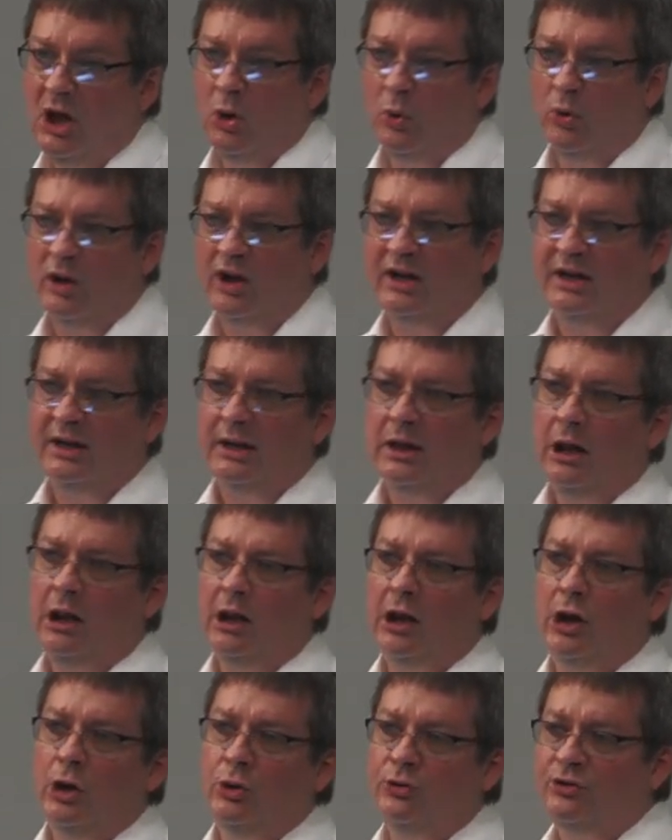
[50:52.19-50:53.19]
We're going to get
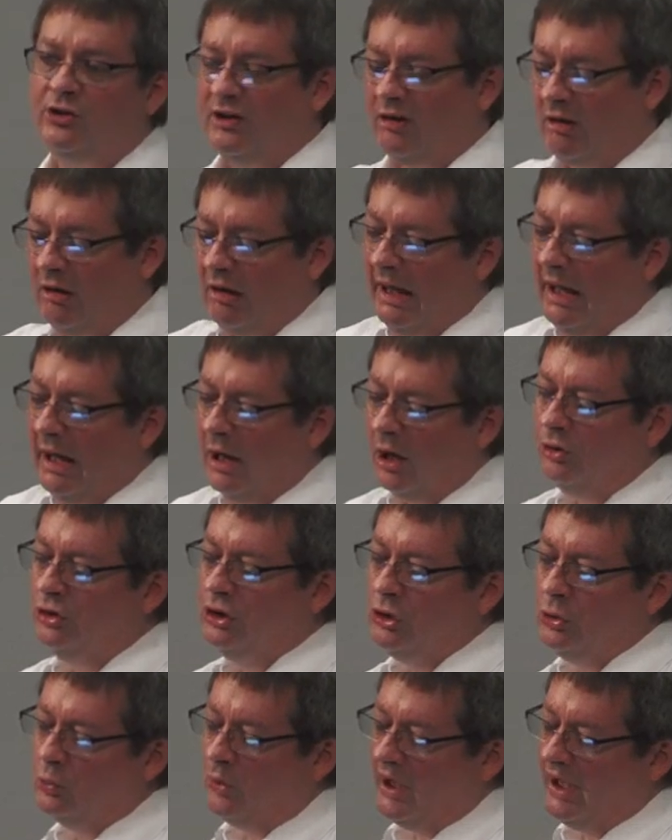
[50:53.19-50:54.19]
close and allow
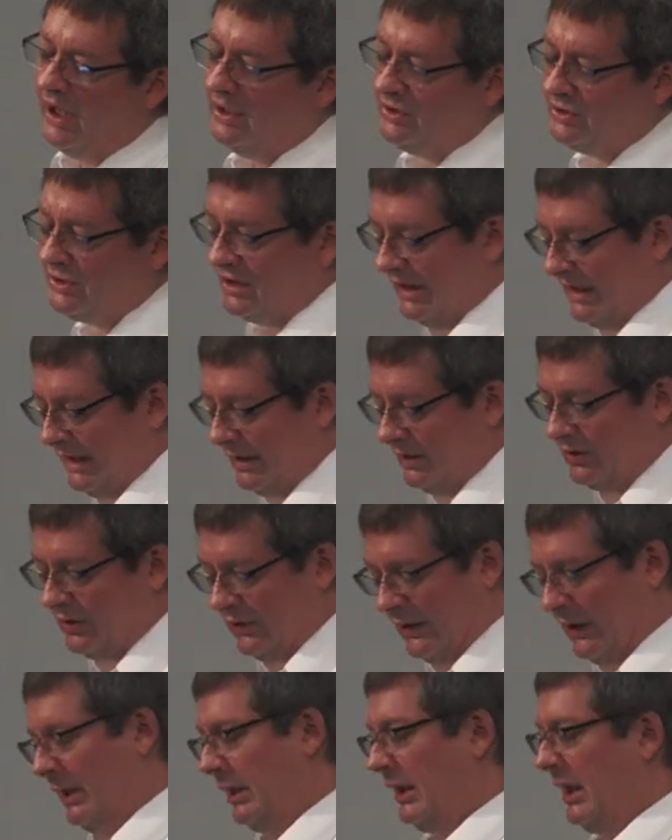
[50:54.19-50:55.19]
you ways to get
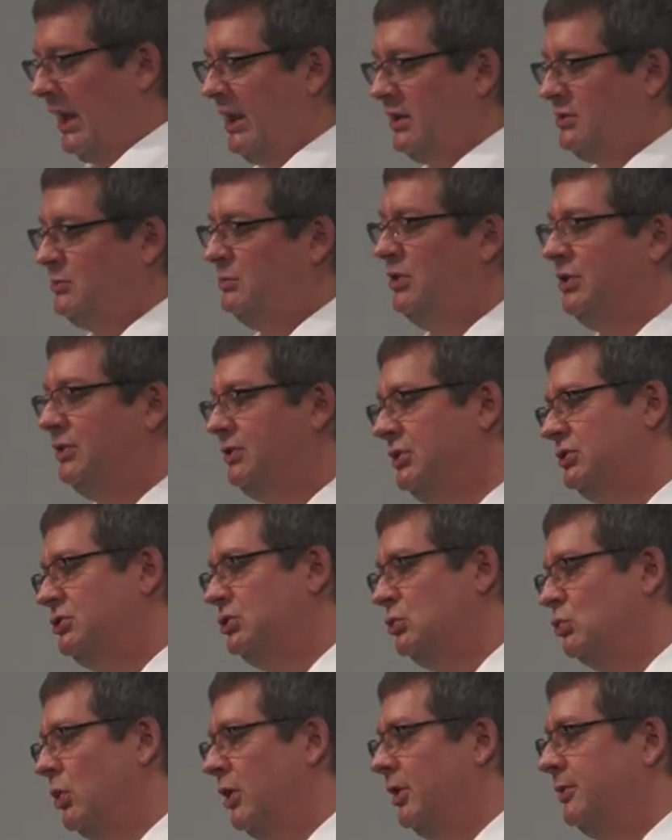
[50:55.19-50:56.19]
to that last bit
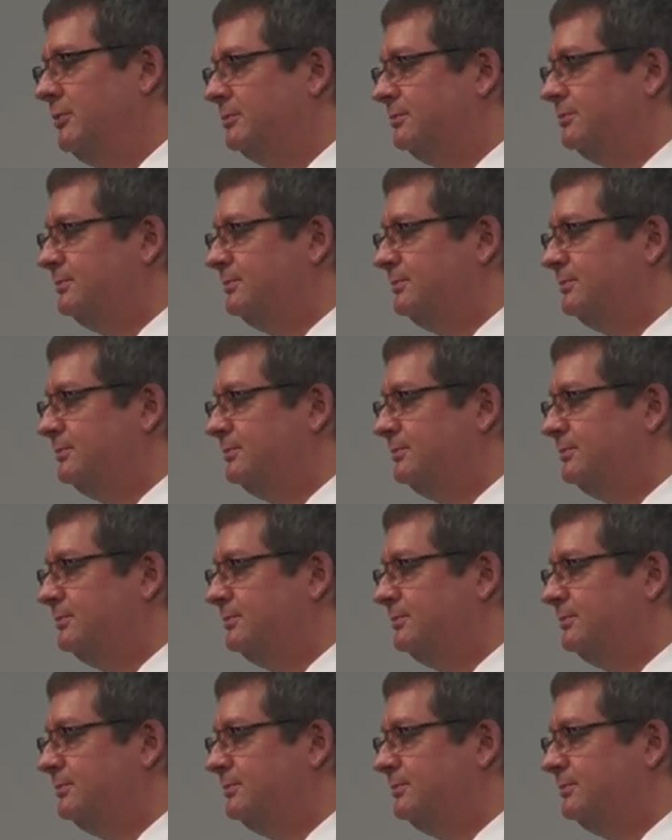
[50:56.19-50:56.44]
that you want.